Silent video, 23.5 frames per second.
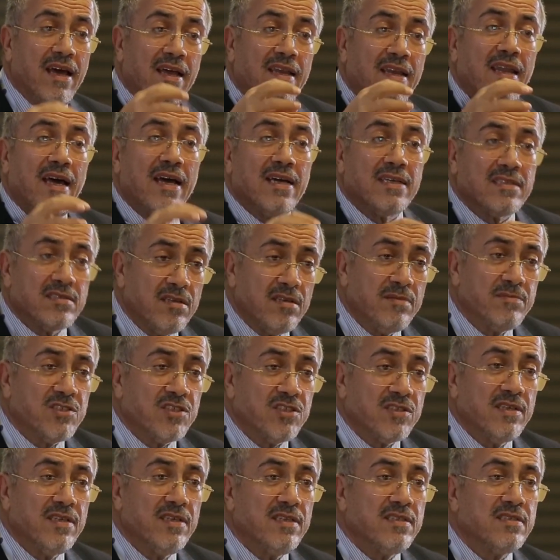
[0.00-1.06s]
lack some
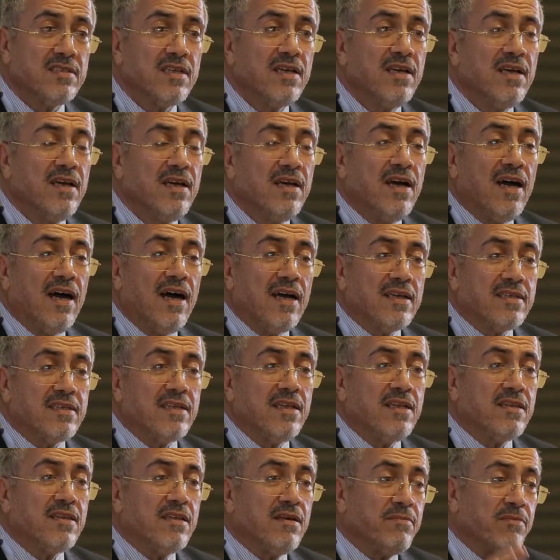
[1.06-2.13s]
skills, I tell
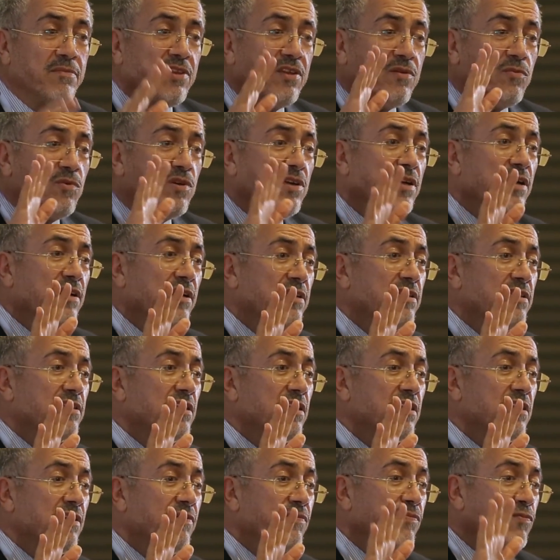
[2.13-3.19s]
them that we guarantee
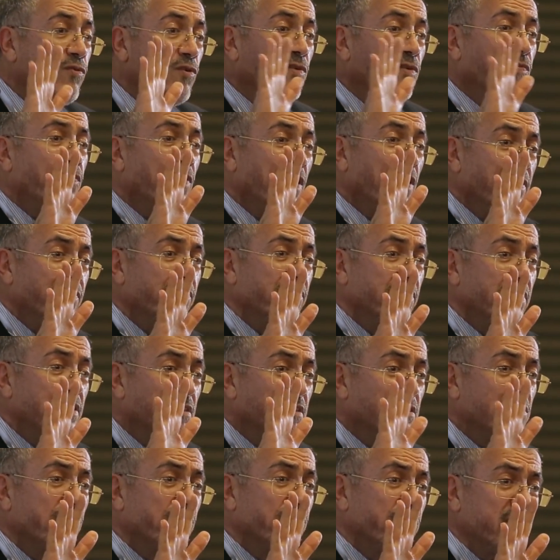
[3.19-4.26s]
them for 5
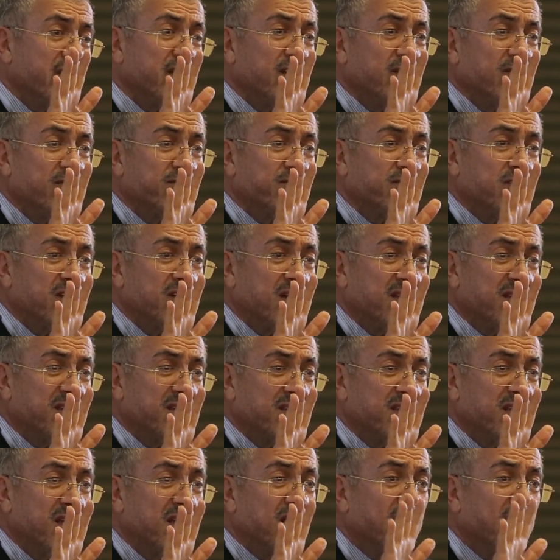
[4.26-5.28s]
years free of charge.